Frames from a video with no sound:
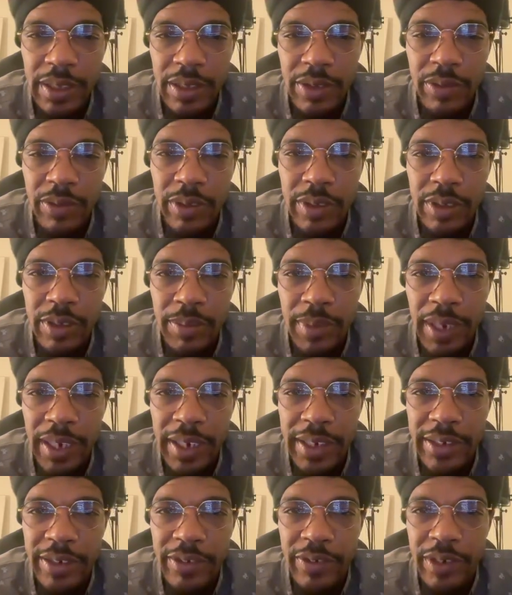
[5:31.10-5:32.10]
When you're
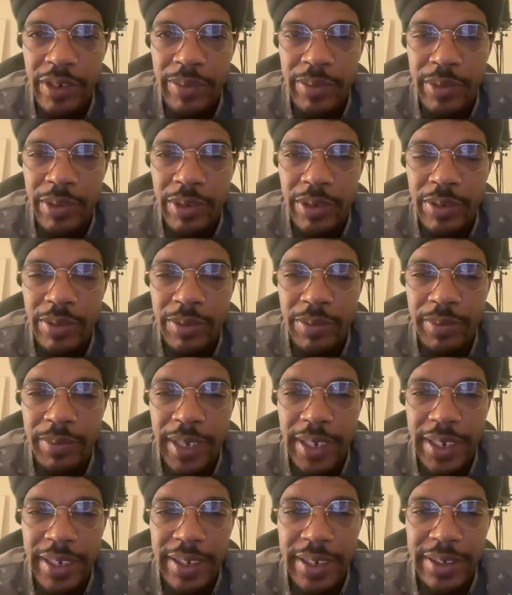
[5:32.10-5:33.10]
buying your crypto,
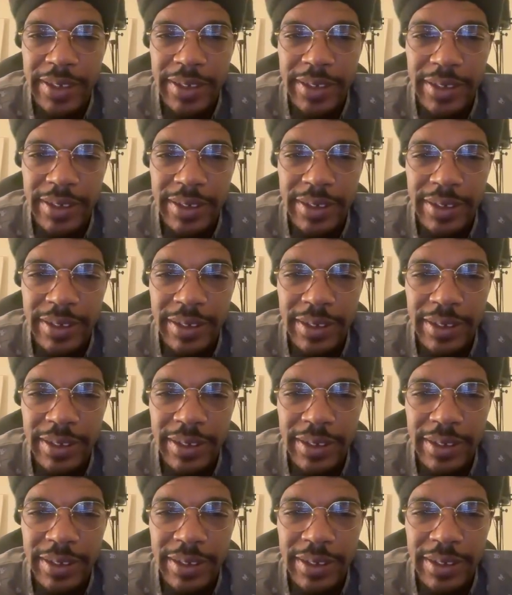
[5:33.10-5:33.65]
made easy.